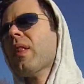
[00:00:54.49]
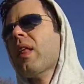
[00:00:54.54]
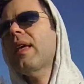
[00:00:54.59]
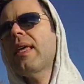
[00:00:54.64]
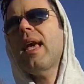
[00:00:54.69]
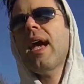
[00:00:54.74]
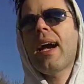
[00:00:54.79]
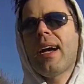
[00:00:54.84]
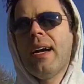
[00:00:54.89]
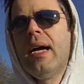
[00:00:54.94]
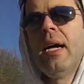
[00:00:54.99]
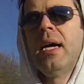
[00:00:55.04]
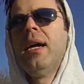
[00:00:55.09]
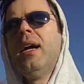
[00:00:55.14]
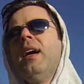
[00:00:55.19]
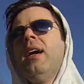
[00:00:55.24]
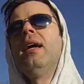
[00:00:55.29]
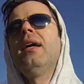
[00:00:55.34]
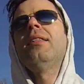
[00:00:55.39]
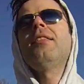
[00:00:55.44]
yeah,
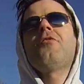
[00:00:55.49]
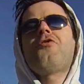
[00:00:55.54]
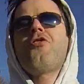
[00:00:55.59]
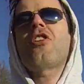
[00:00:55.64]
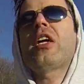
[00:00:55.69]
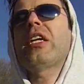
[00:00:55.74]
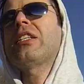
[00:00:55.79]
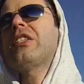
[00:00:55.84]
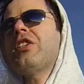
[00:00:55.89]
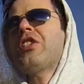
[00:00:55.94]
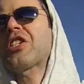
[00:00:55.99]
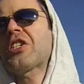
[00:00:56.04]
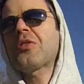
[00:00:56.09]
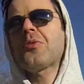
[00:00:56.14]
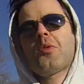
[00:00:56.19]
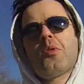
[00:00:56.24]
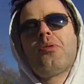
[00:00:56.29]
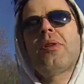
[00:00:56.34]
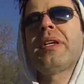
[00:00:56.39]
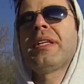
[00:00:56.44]
the transitions
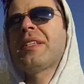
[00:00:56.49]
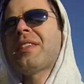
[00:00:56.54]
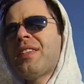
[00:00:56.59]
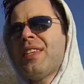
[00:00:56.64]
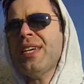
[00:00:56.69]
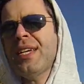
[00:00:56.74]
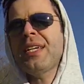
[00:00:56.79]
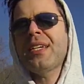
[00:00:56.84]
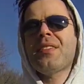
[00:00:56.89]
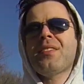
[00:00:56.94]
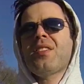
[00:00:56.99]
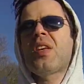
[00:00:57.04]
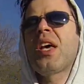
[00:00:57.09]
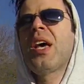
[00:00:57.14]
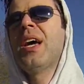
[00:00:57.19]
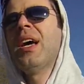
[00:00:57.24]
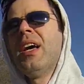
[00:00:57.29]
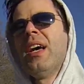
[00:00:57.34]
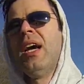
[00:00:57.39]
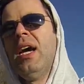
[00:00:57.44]
between scenes,
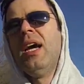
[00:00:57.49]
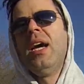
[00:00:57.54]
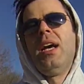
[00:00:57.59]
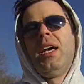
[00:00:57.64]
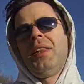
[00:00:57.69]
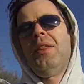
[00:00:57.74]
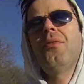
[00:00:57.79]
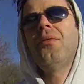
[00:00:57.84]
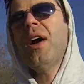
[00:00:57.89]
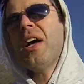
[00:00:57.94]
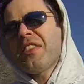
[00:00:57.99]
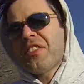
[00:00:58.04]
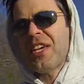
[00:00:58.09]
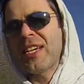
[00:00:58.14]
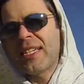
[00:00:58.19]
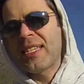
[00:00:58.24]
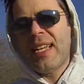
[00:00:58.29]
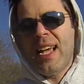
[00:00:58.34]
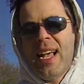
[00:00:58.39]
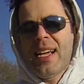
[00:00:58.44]
the way
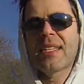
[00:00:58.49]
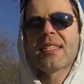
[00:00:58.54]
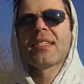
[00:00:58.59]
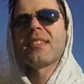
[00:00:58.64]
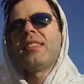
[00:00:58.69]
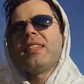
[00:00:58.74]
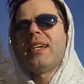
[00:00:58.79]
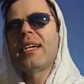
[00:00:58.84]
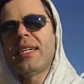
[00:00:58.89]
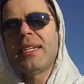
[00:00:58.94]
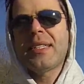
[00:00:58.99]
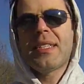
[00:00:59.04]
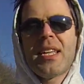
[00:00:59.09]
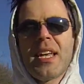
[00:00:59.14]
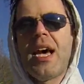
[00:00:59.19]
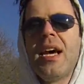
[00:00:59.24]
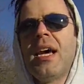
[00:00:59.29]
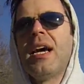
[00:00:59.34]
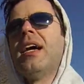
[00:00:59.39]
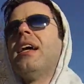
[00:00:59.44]
things
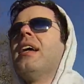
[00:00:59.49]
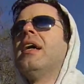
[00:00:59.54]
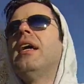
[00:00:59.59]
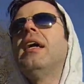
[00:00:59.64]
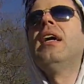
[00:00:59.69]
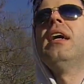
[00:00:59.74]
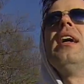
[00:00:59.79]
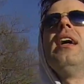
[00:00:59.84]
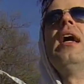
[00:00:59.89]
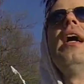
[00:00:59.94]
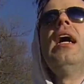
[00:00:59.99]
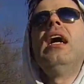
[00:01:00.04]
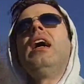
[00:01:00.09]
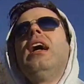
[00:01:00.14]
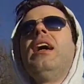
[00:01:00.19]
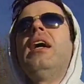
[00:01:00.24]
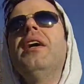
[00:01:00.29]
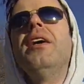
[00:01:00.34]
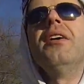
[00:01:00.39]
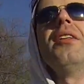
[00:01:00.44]
escalate,
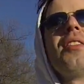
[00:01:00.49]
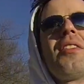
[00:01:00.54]
uh,